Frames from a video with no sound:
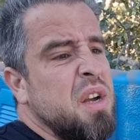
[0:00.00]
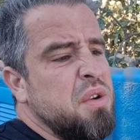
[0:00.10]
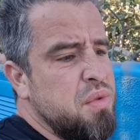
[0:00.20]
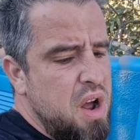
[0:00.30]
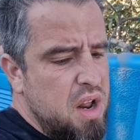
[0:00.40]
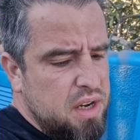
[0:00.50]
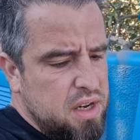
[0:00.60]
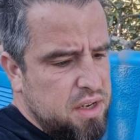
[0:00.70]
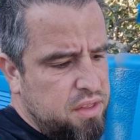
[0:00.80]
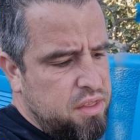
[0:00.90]
run
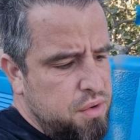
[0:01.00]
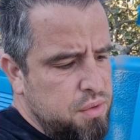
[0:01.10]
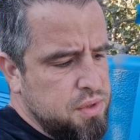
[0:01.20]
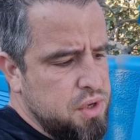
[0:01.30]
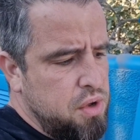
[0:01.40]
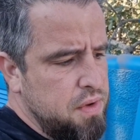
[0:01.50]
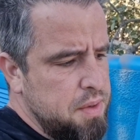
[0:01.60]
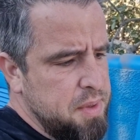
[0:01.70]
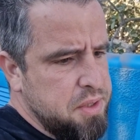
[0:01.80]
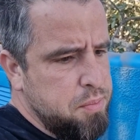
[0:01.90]
through
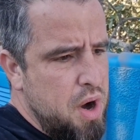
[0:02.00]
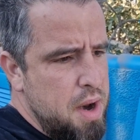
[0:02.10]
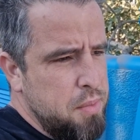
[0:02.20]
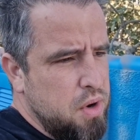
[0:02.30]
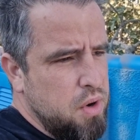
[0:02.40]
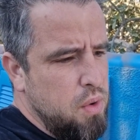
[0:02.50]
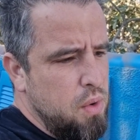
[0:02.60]
solvent-based primer